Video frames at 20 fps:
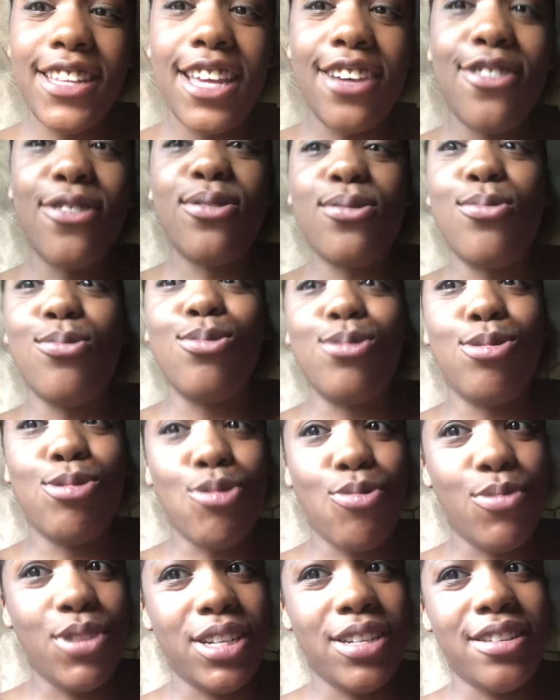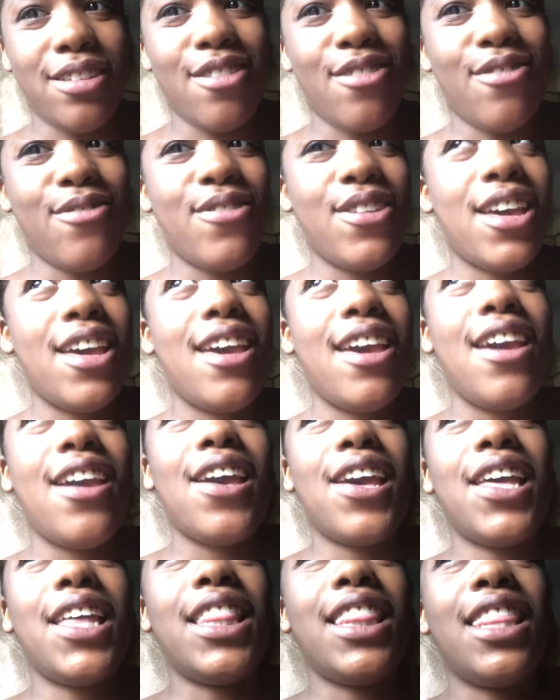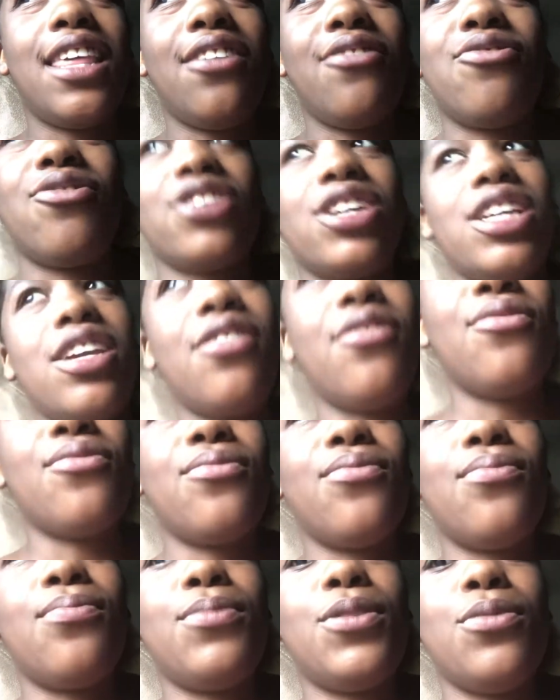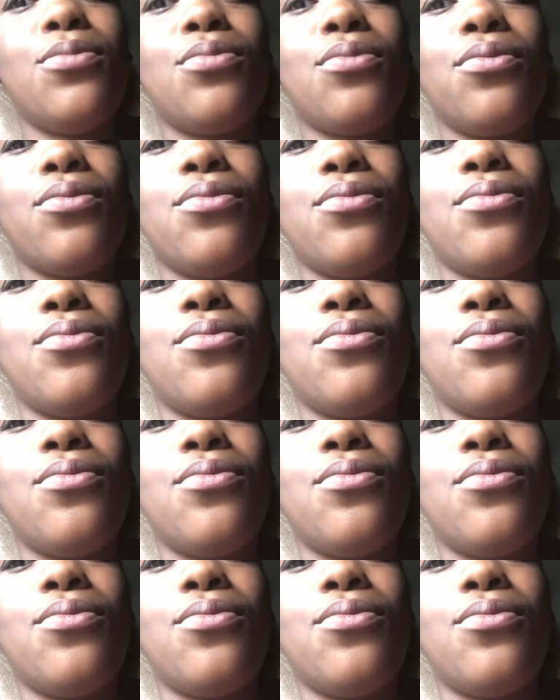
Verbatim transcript: They go through so much stuff and they forgive people